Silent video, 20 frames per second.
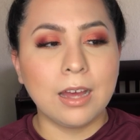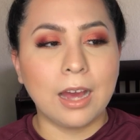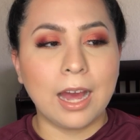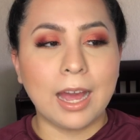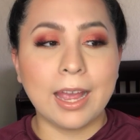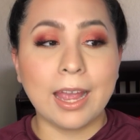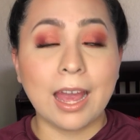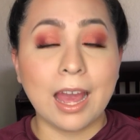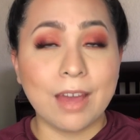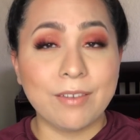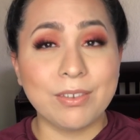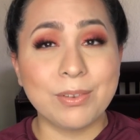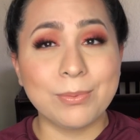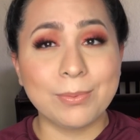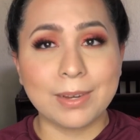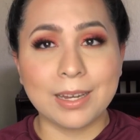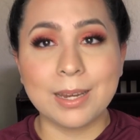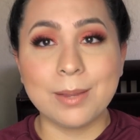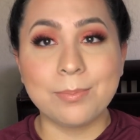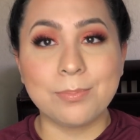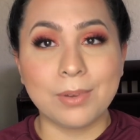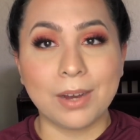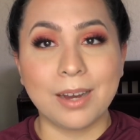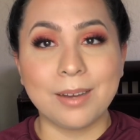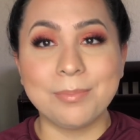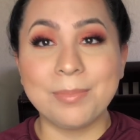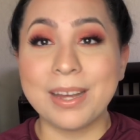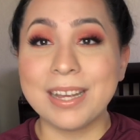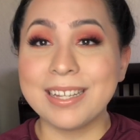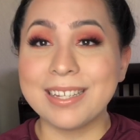I haven't really
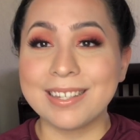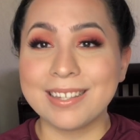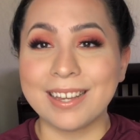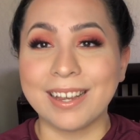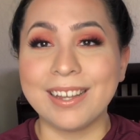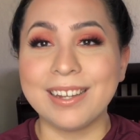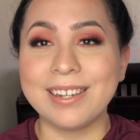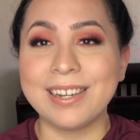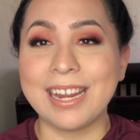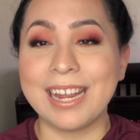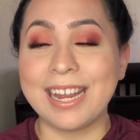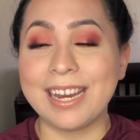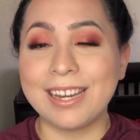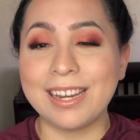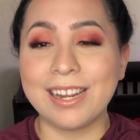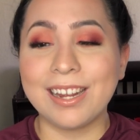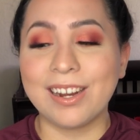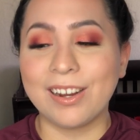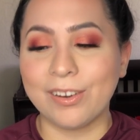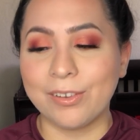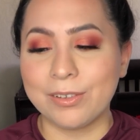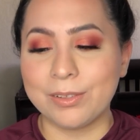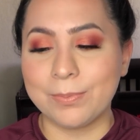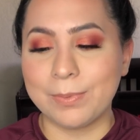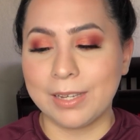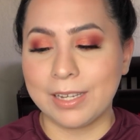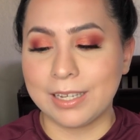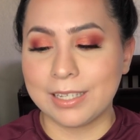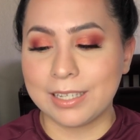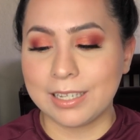bought my son any clothes
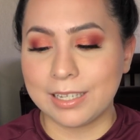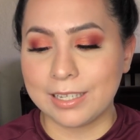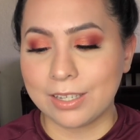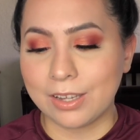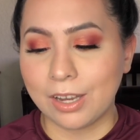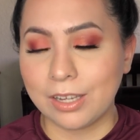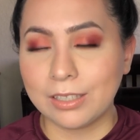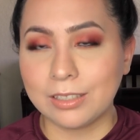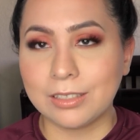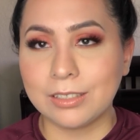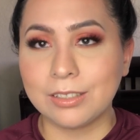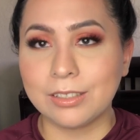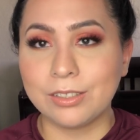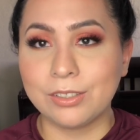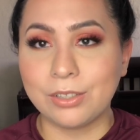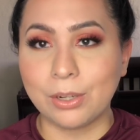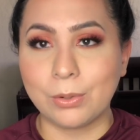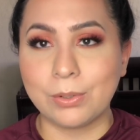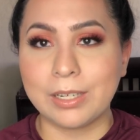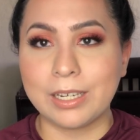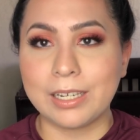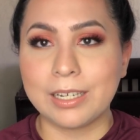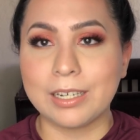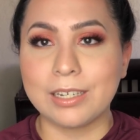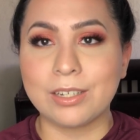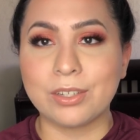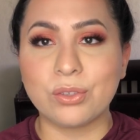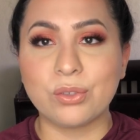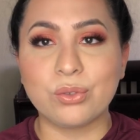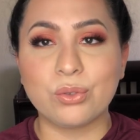because he's gotten
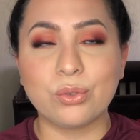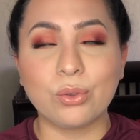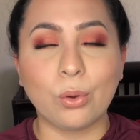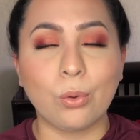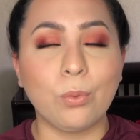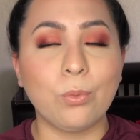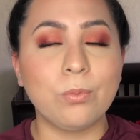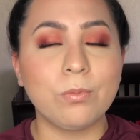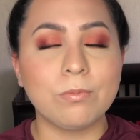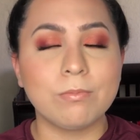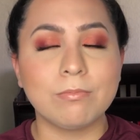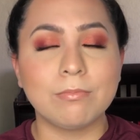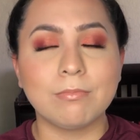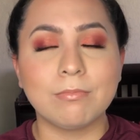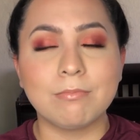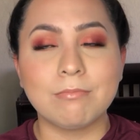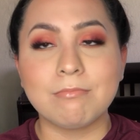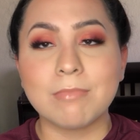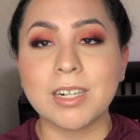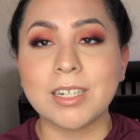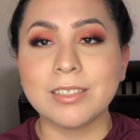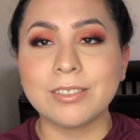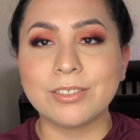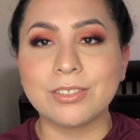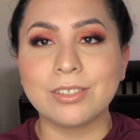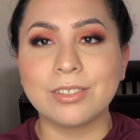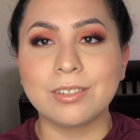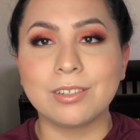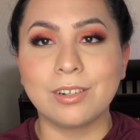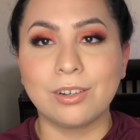donated so
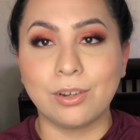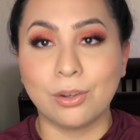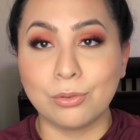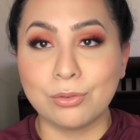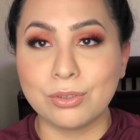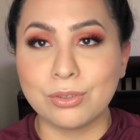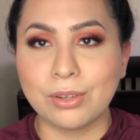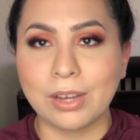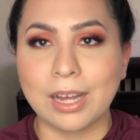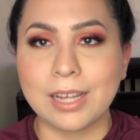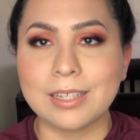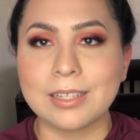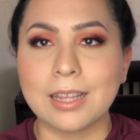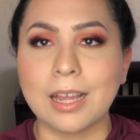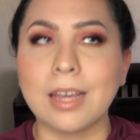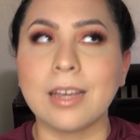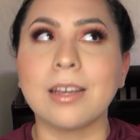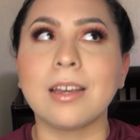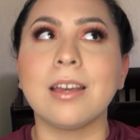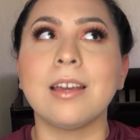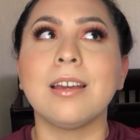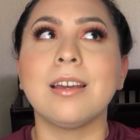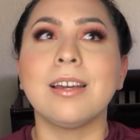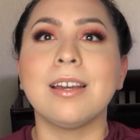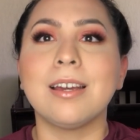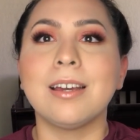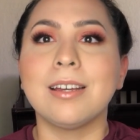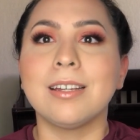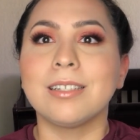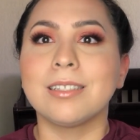much clothes, you guys, like
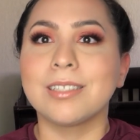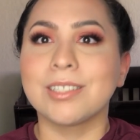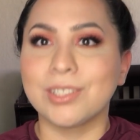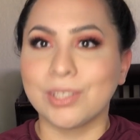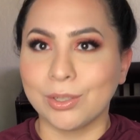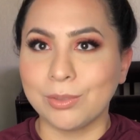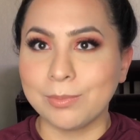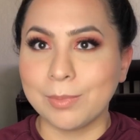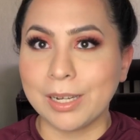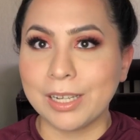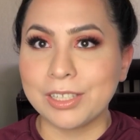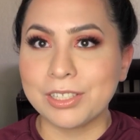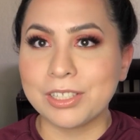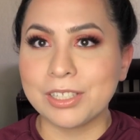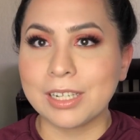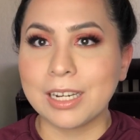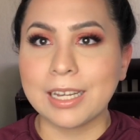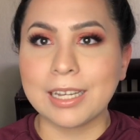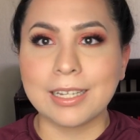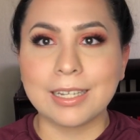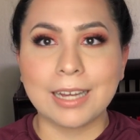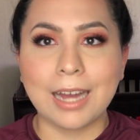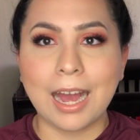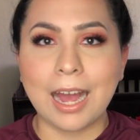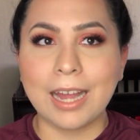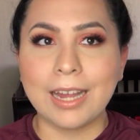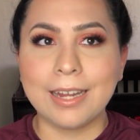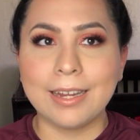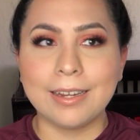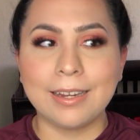so much. Like
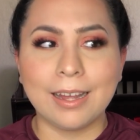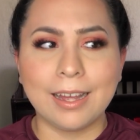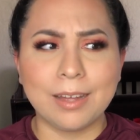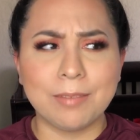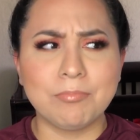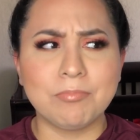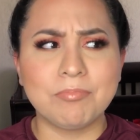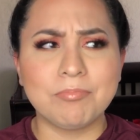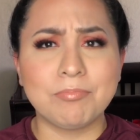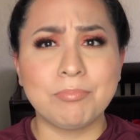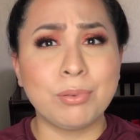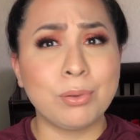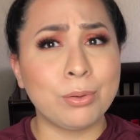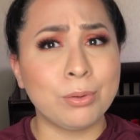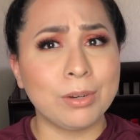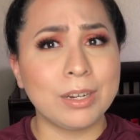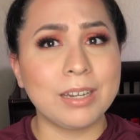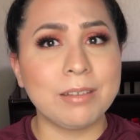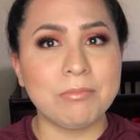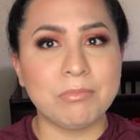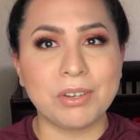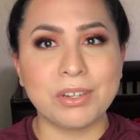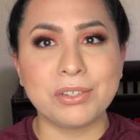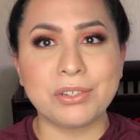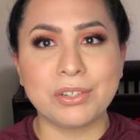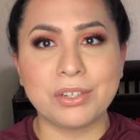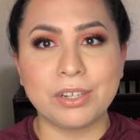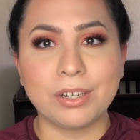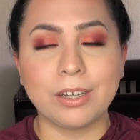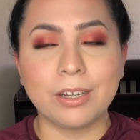I am pretty
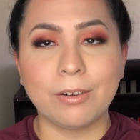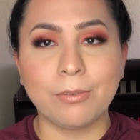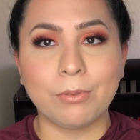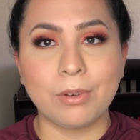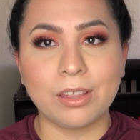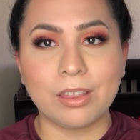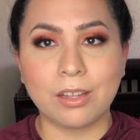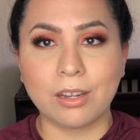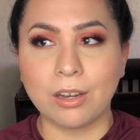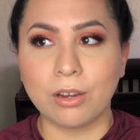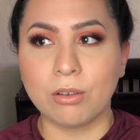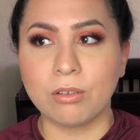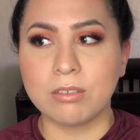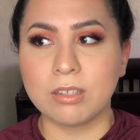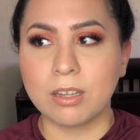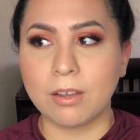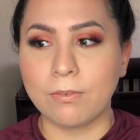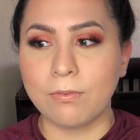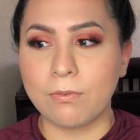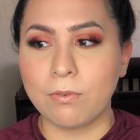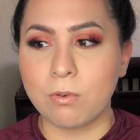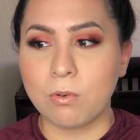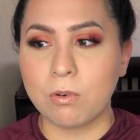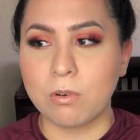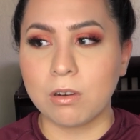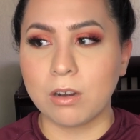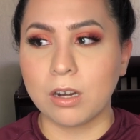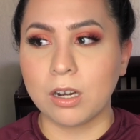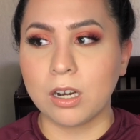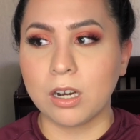much good with clothes
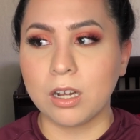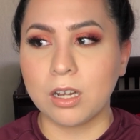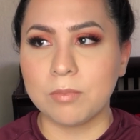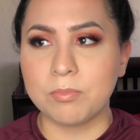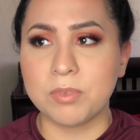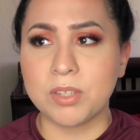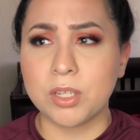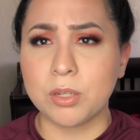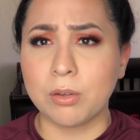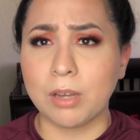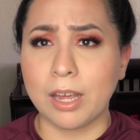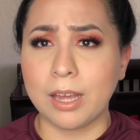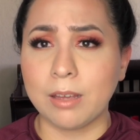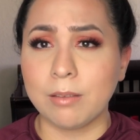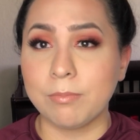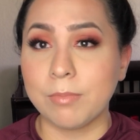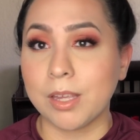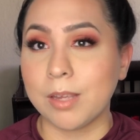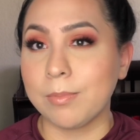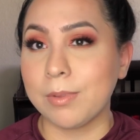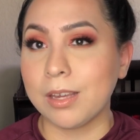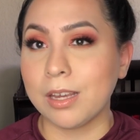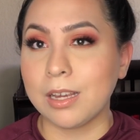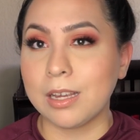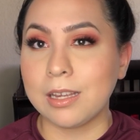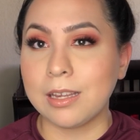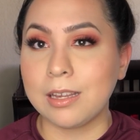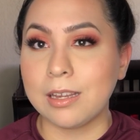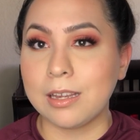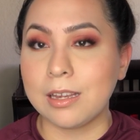for up to like maybe
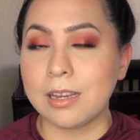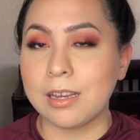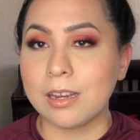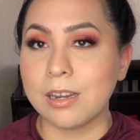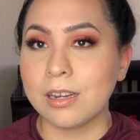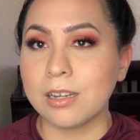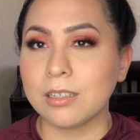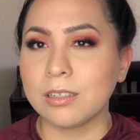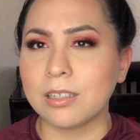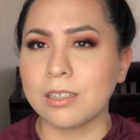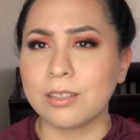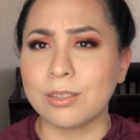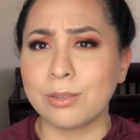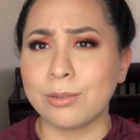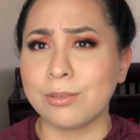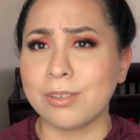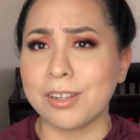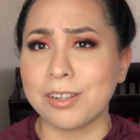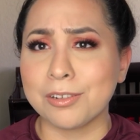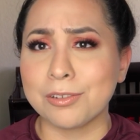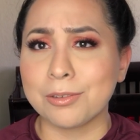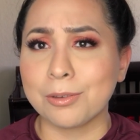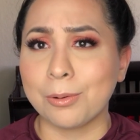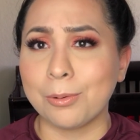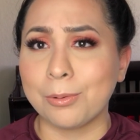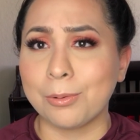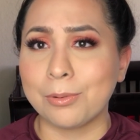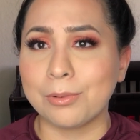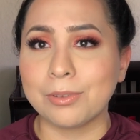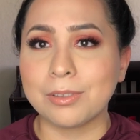a year to 2 years
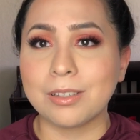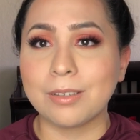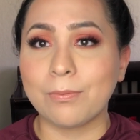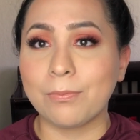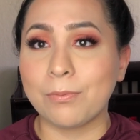old